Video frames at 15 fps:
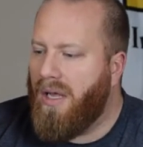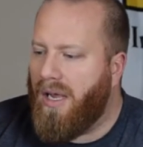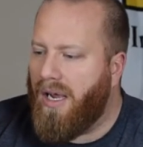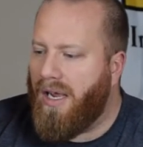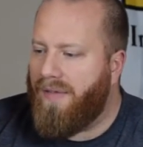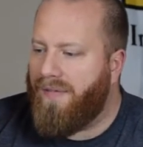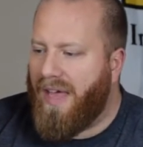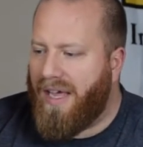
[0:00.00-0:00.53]

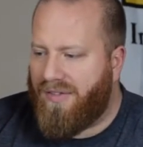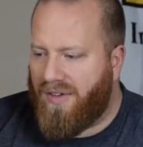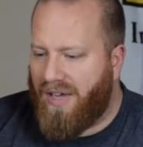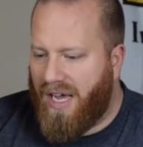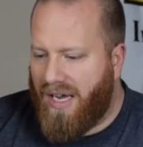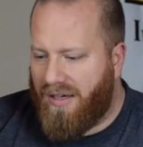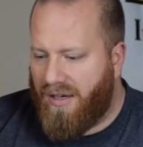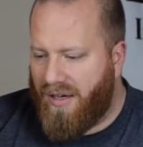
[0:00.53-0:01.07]
And that's
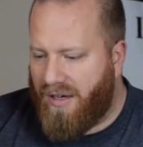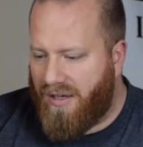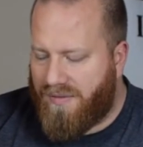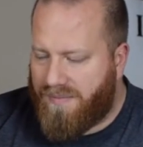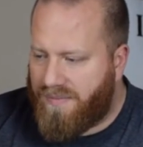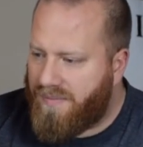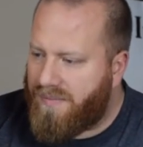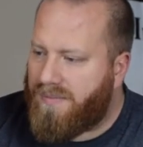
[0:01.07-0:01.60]
kind of
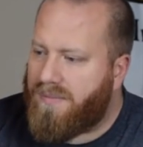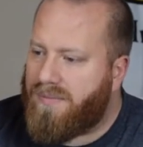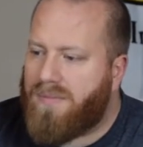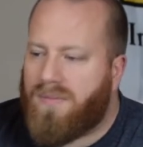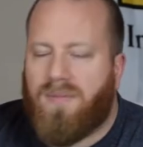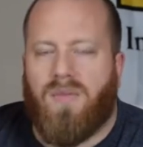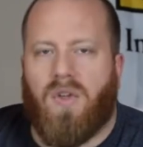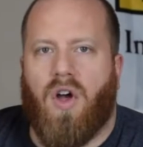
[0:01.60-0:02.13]

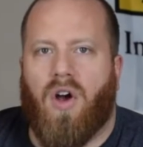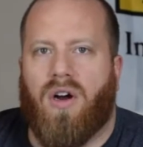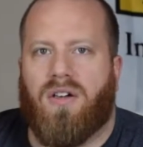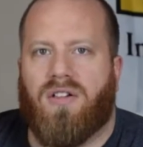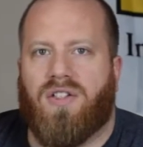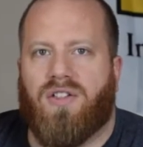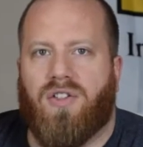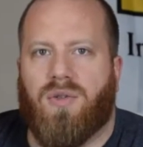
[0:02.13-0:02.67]

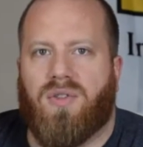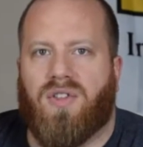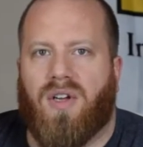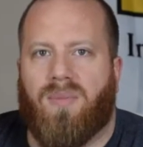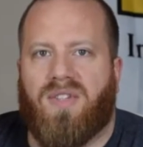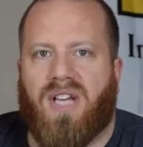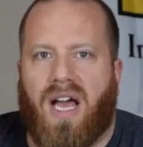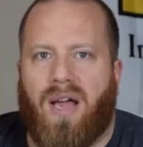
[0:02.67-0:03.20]
hard to do
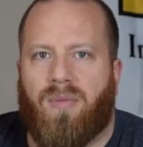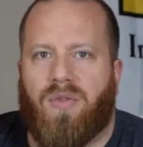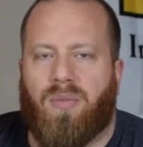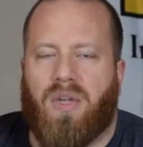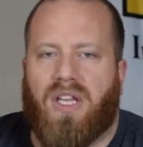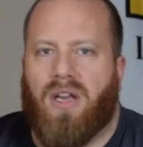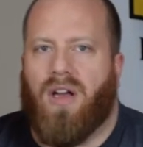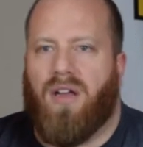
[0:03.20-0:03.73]
sometimes
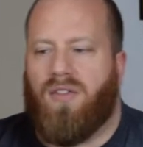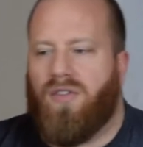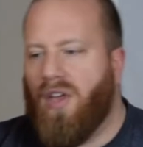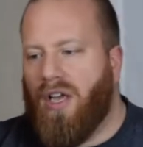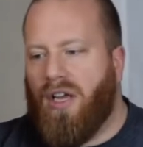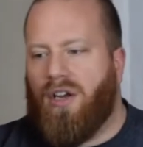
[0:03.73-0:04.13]
because